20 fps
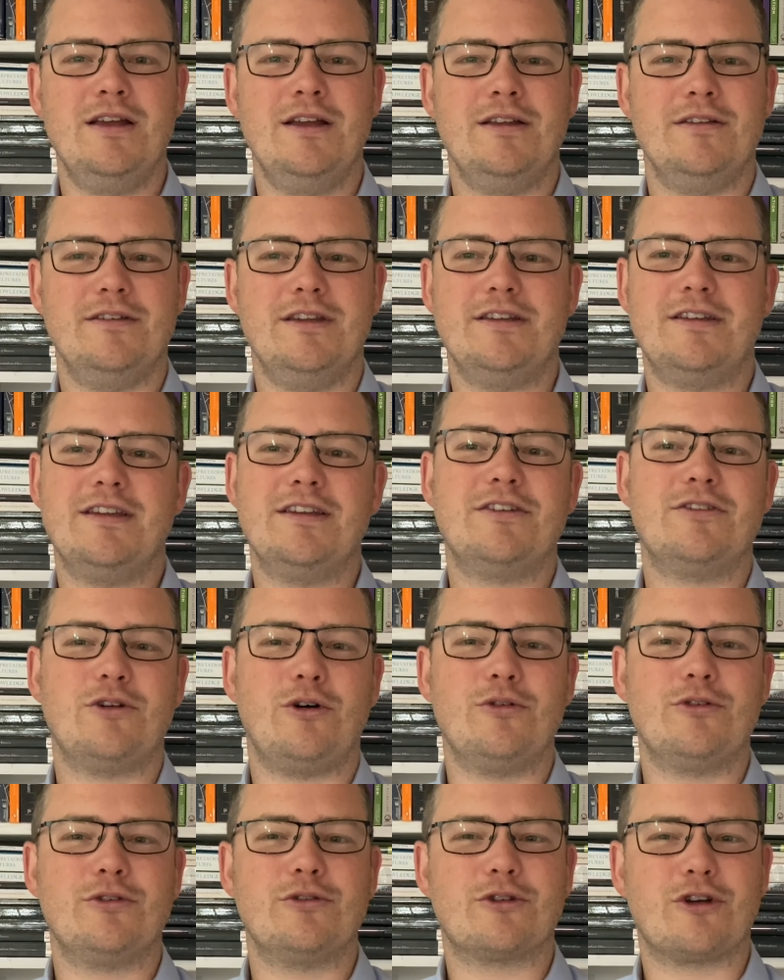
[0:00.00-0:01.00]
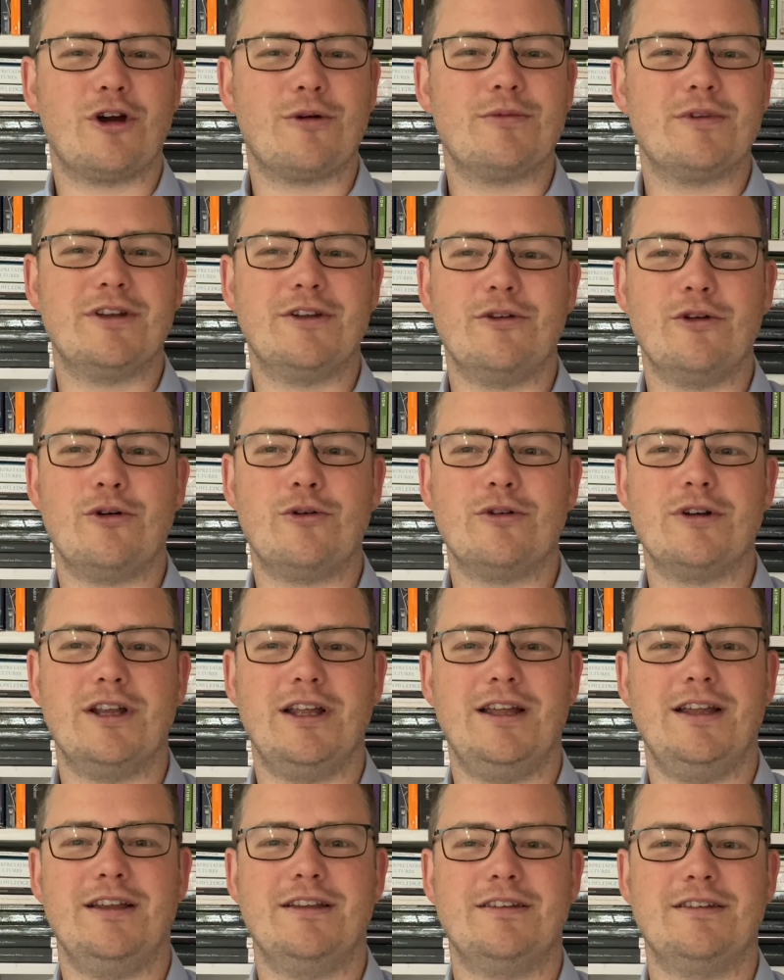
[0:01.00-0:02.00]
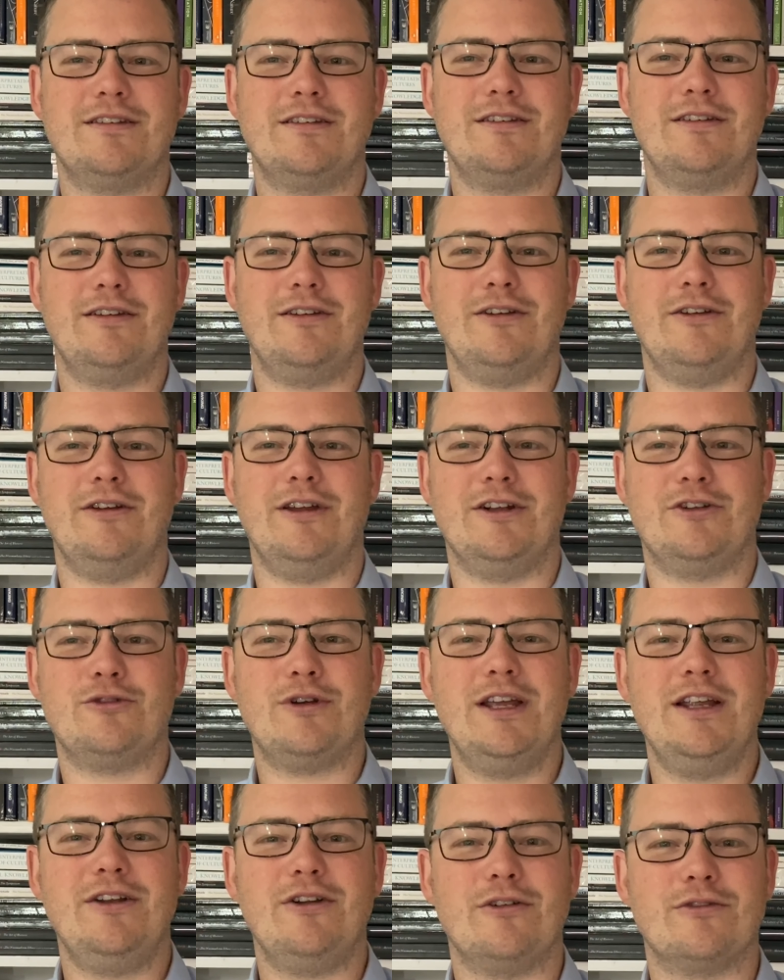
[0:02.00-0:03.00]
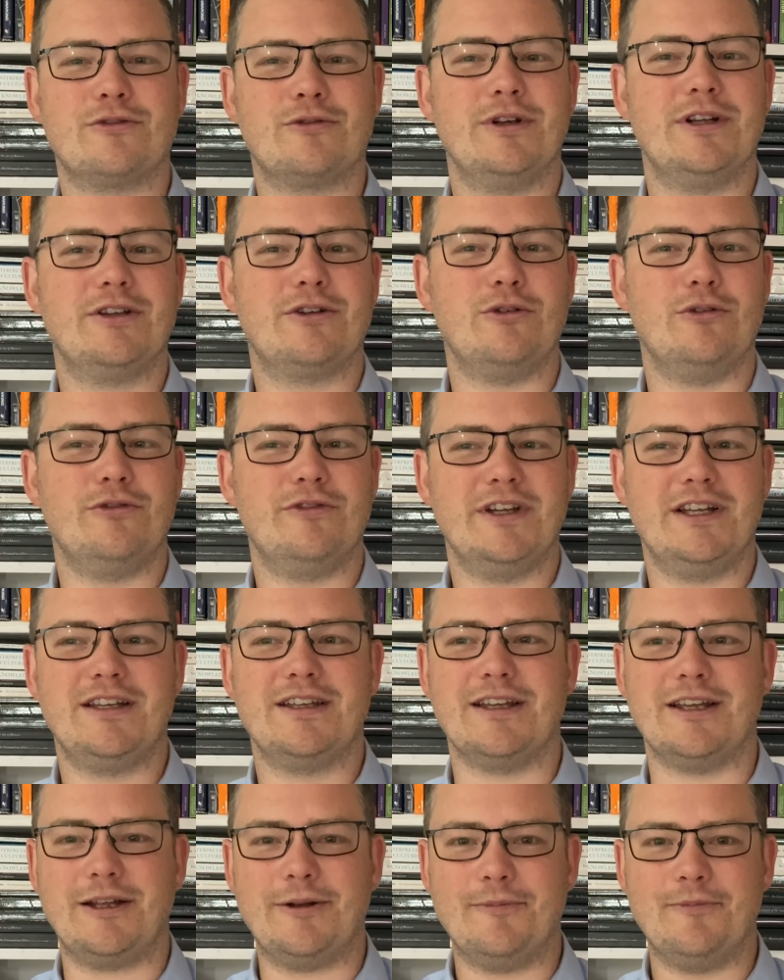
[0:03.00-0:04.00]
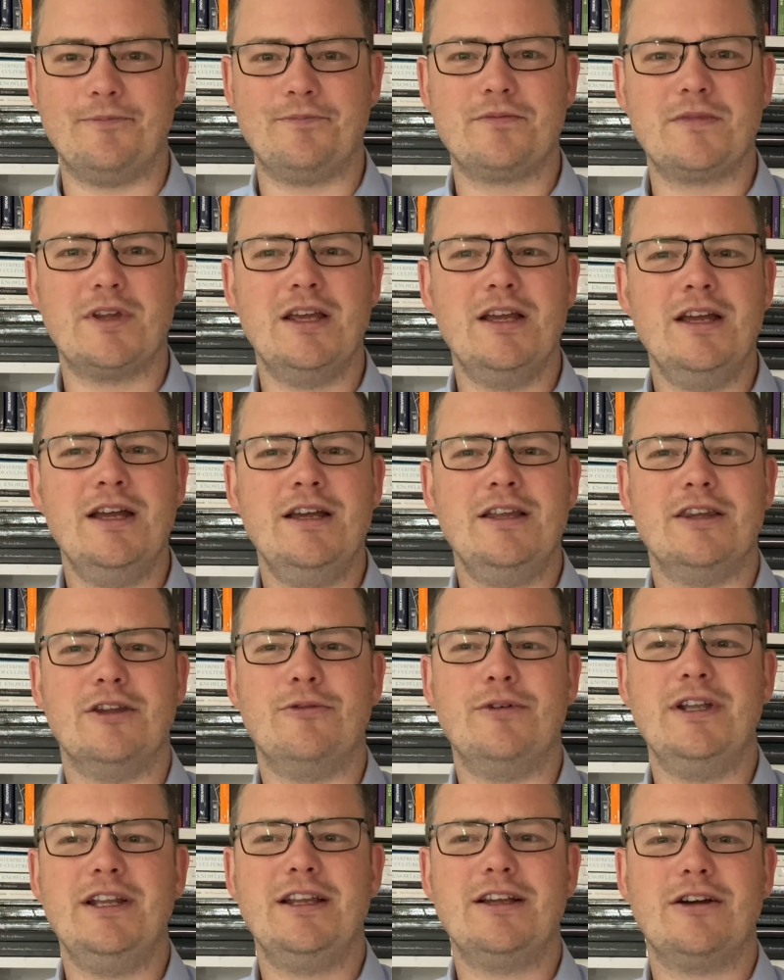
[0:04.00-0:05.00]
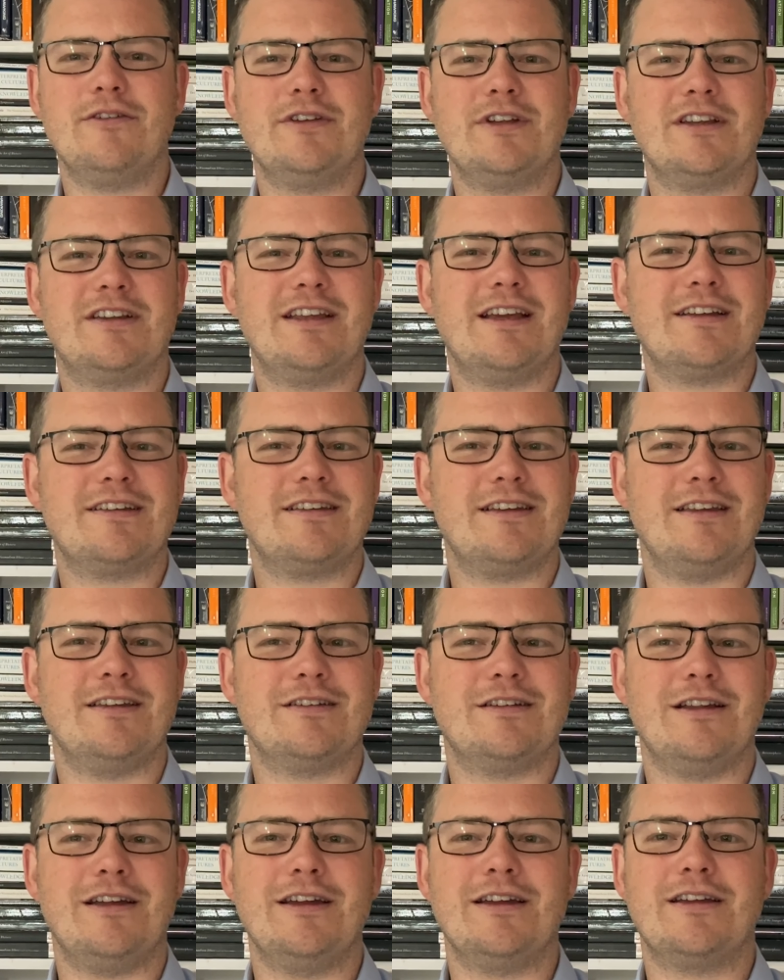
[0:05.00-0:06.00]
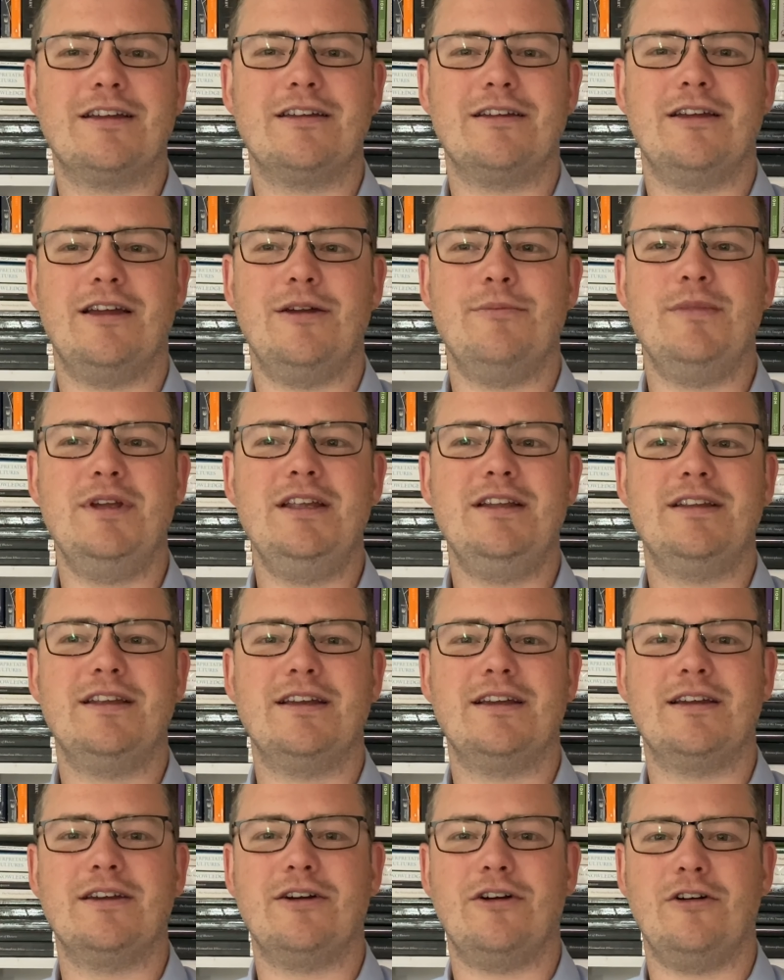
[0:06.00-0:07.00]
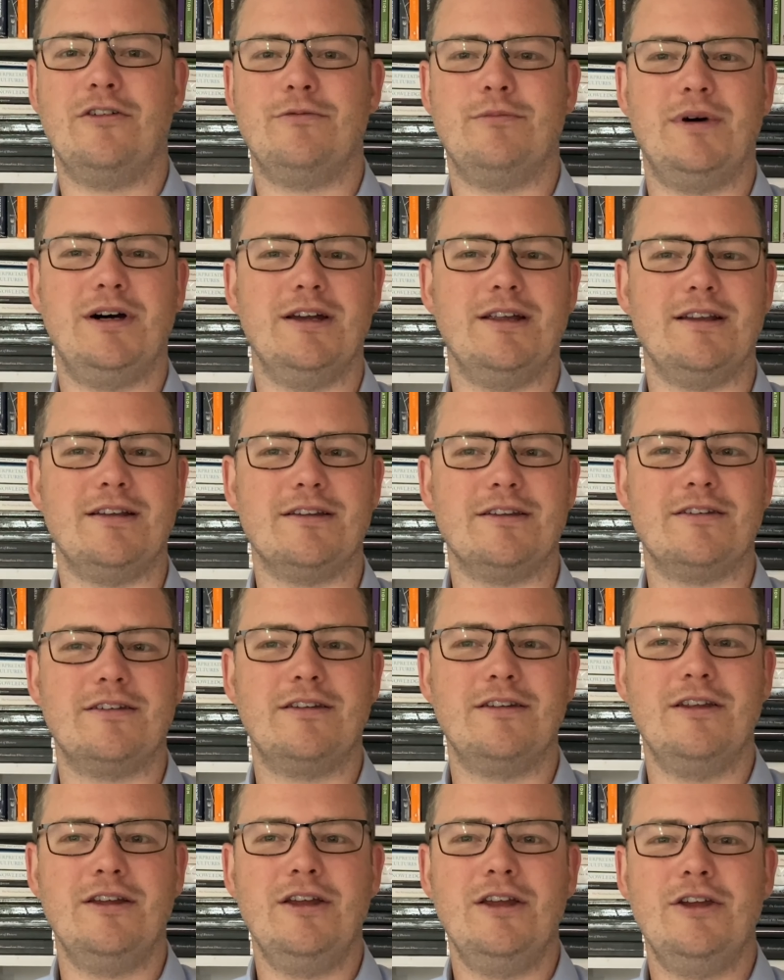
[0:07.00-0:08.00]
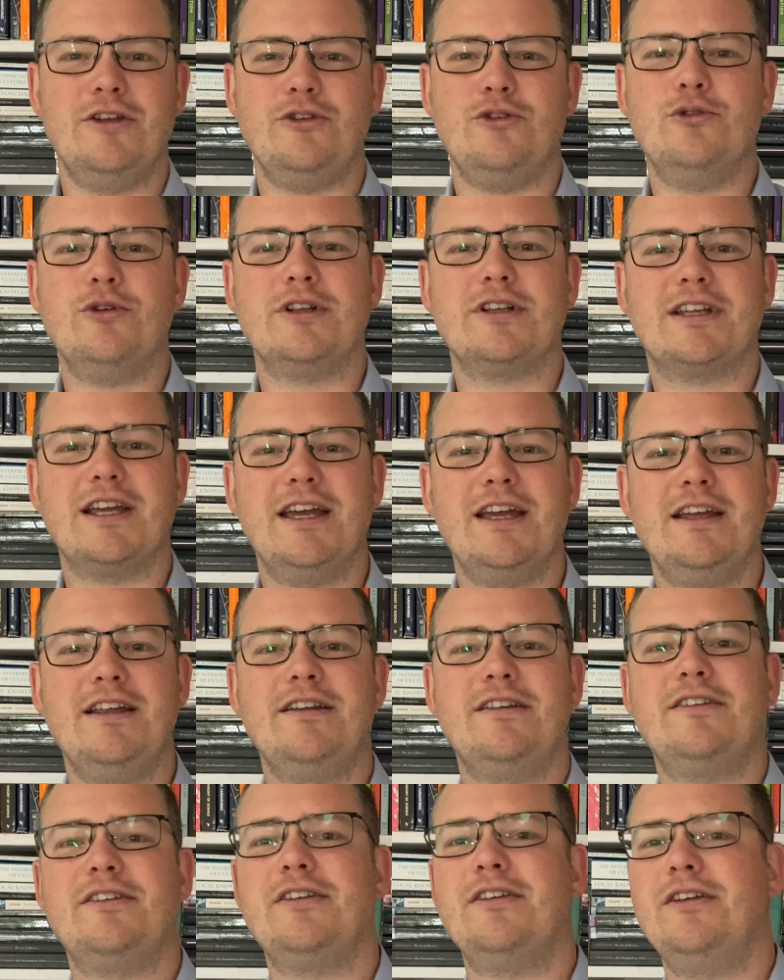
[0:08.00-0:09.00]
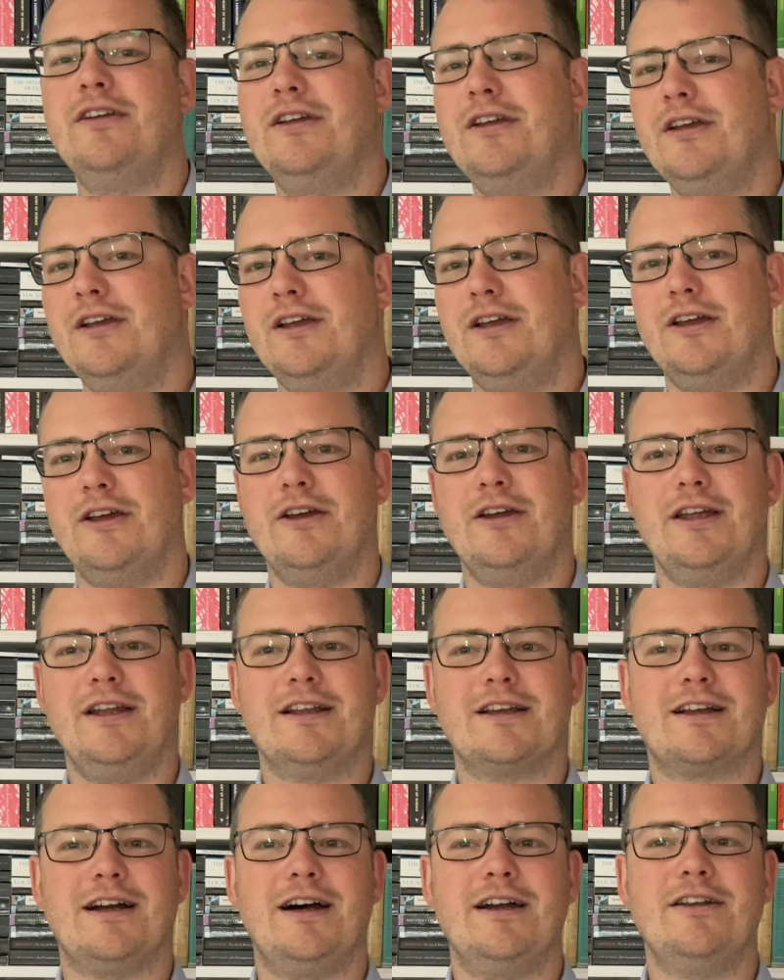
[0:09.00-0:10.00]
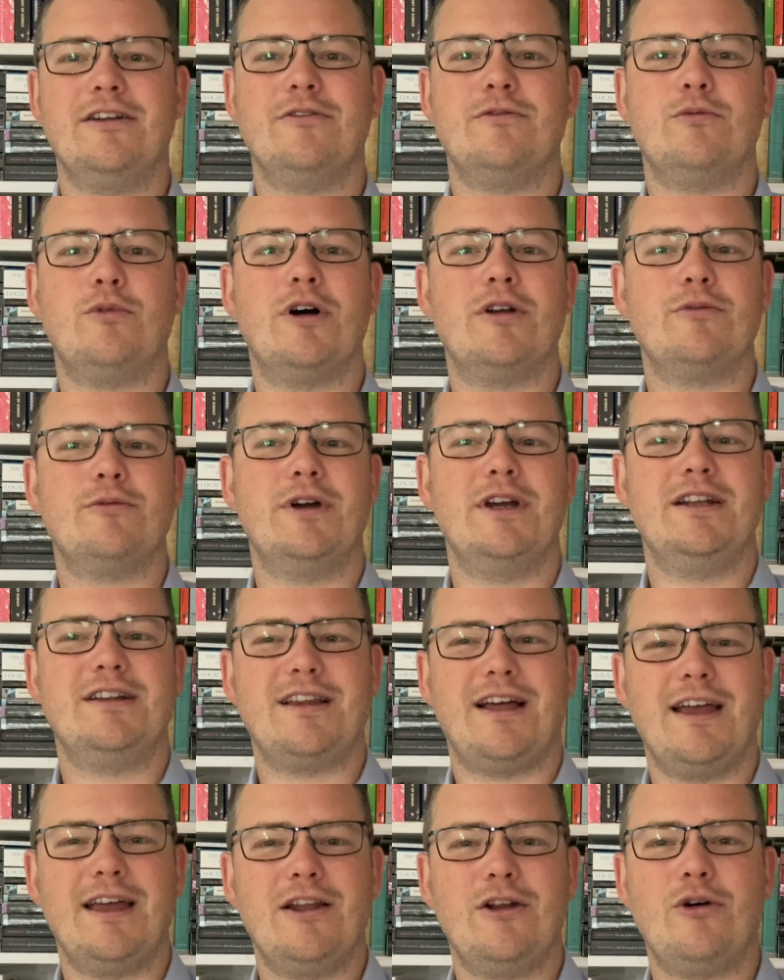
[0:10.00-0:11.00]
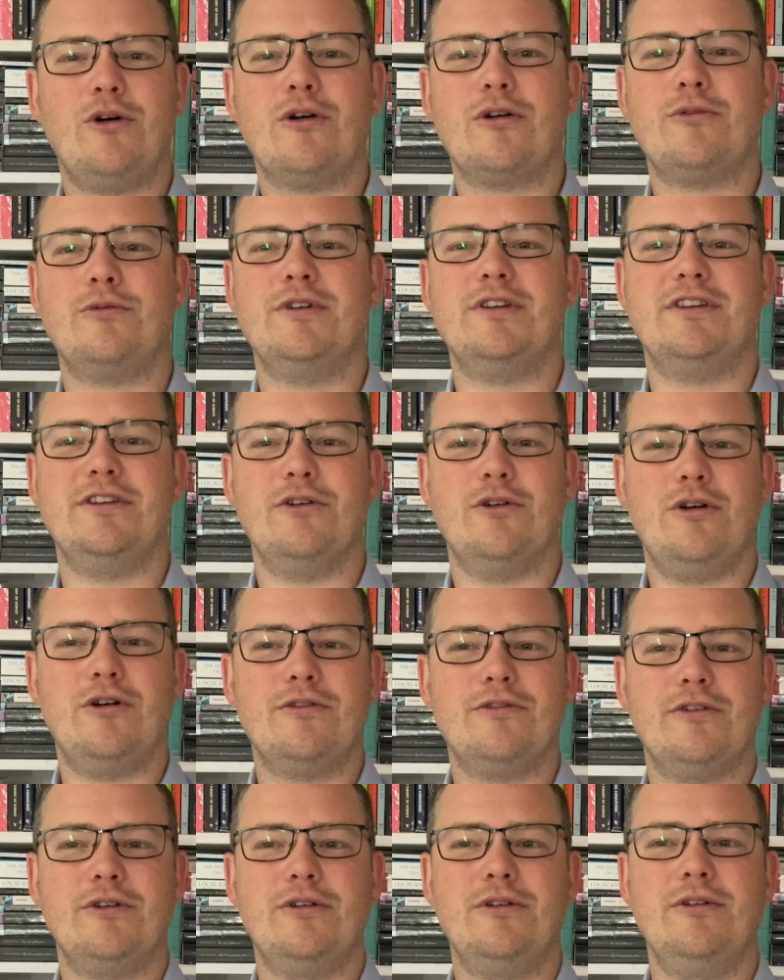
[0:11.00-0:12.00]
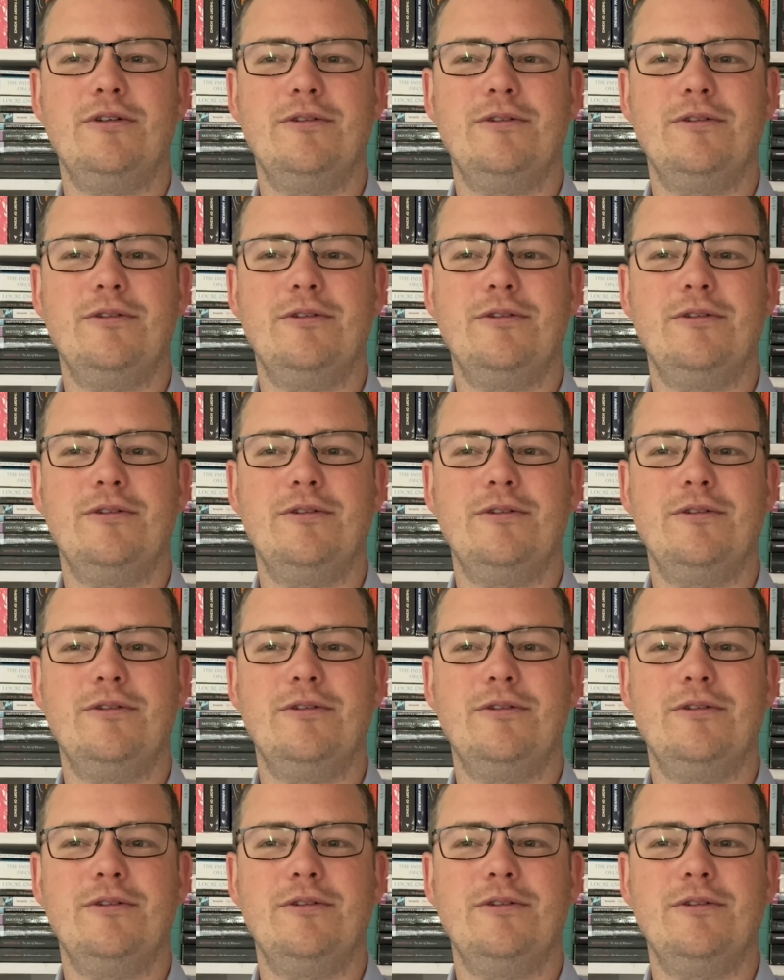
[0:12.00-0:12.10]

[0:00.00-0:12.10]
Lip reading: This is also commonly known as a trait of critical thinking. The reading of the text is like a meeting of minds. You engage in a kind of one-way dialogue with the author.